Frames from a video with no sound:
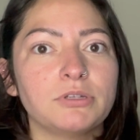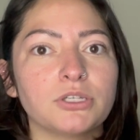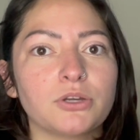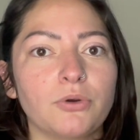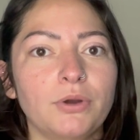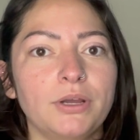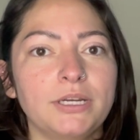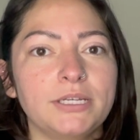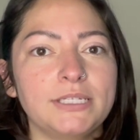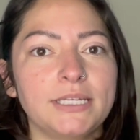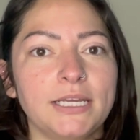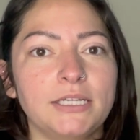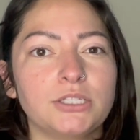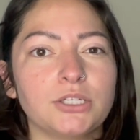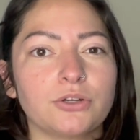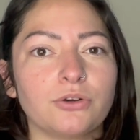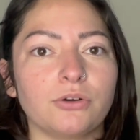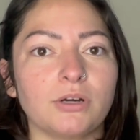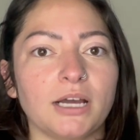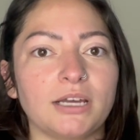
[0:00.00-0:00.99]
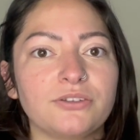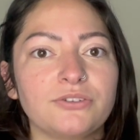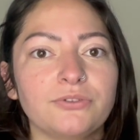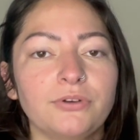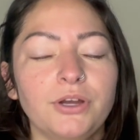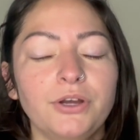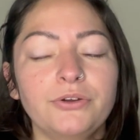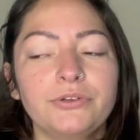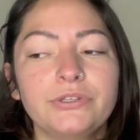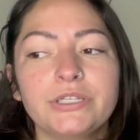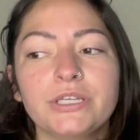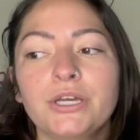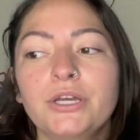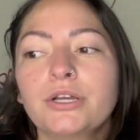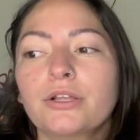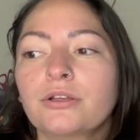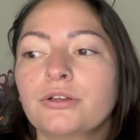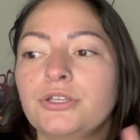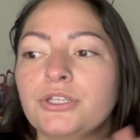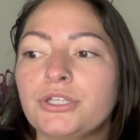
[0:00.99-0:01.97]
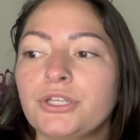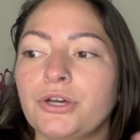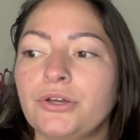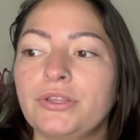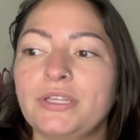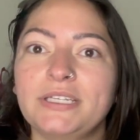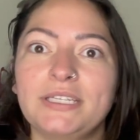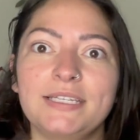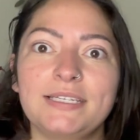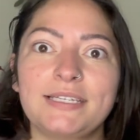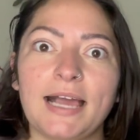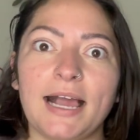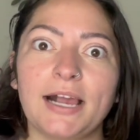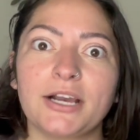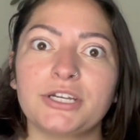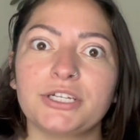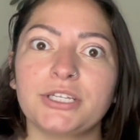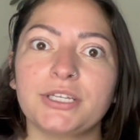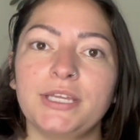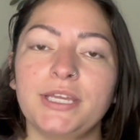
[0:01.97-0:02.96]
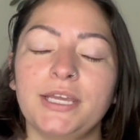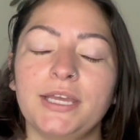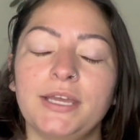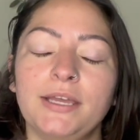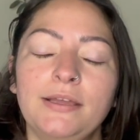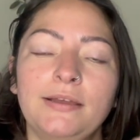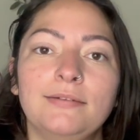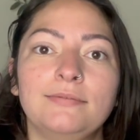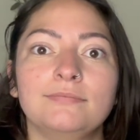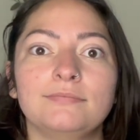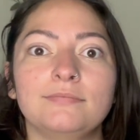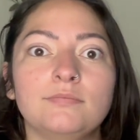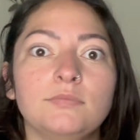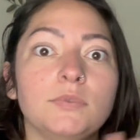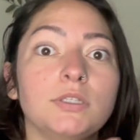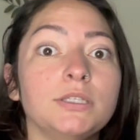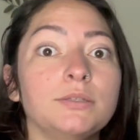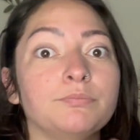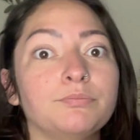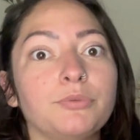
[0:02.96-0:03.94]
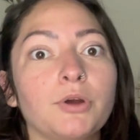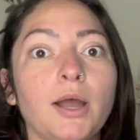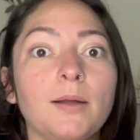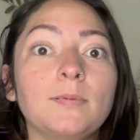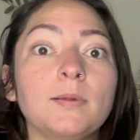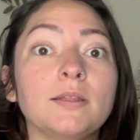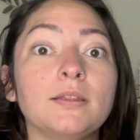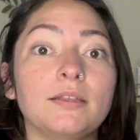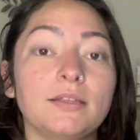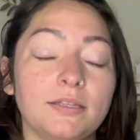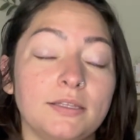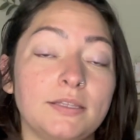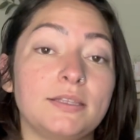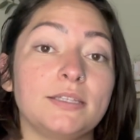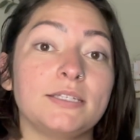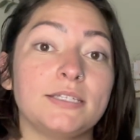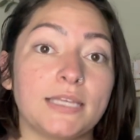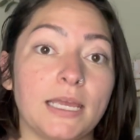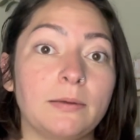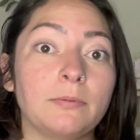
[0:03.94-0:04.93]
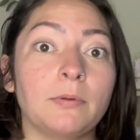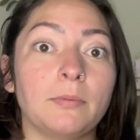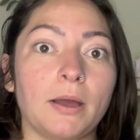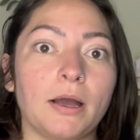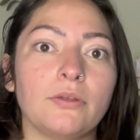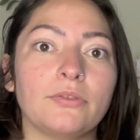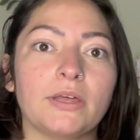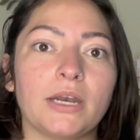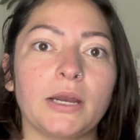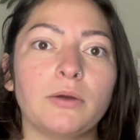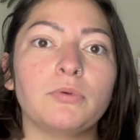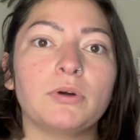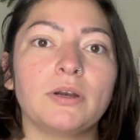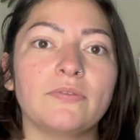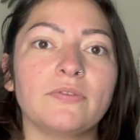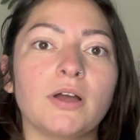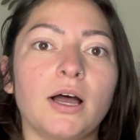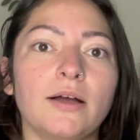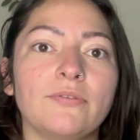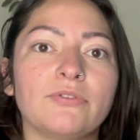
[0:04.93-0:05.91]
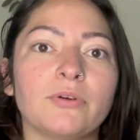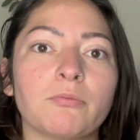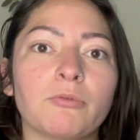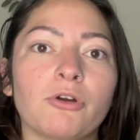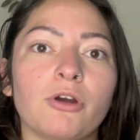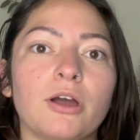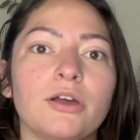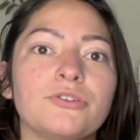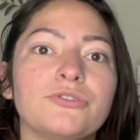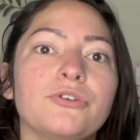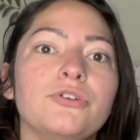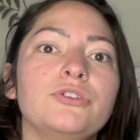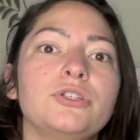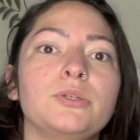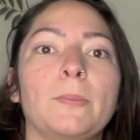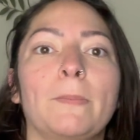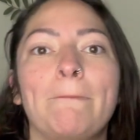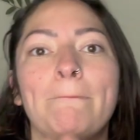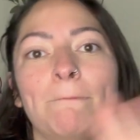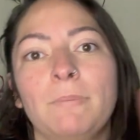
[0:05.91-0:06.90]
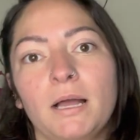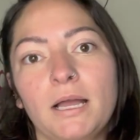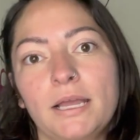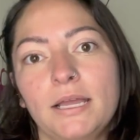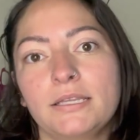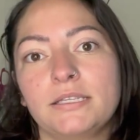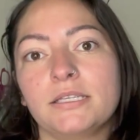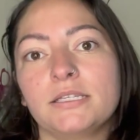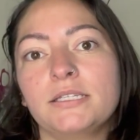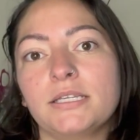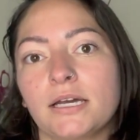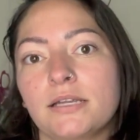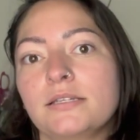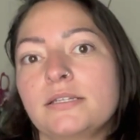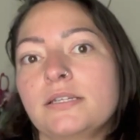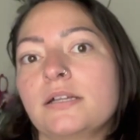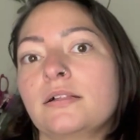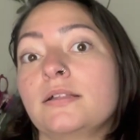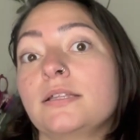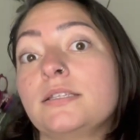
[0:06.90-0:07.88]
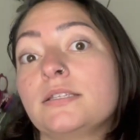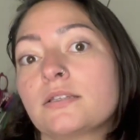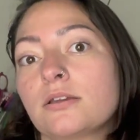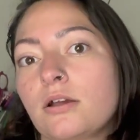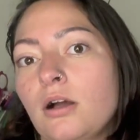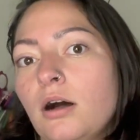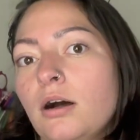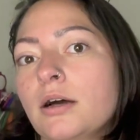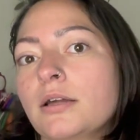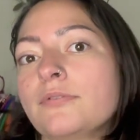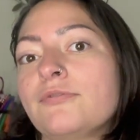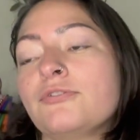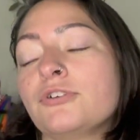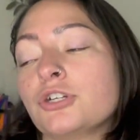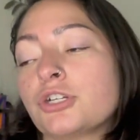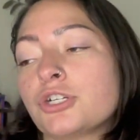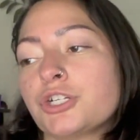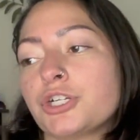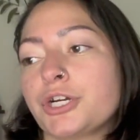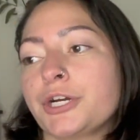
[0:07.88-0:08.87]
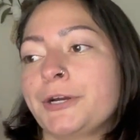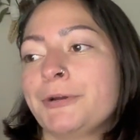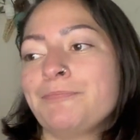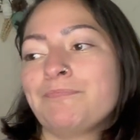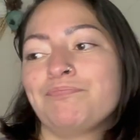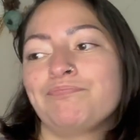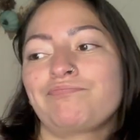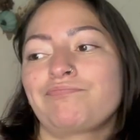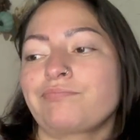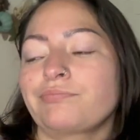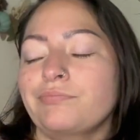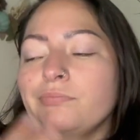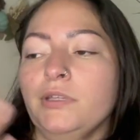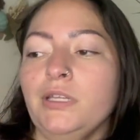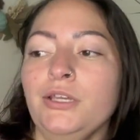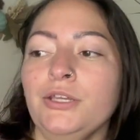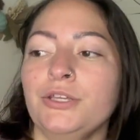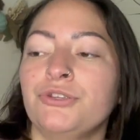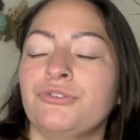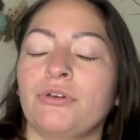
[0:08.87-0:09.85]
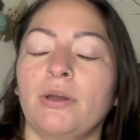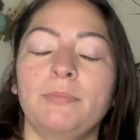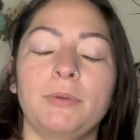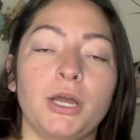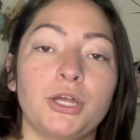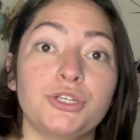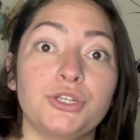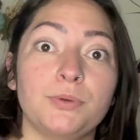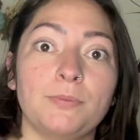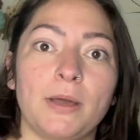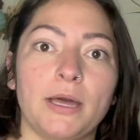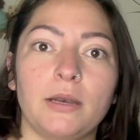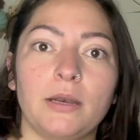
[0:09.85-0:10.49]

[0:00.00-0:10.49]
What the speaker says: going to take to Crossroads. So this is actually probably the same amount that I would have got from Crossroads, but it's a done deal. It's gone for sure. So I'm not too mad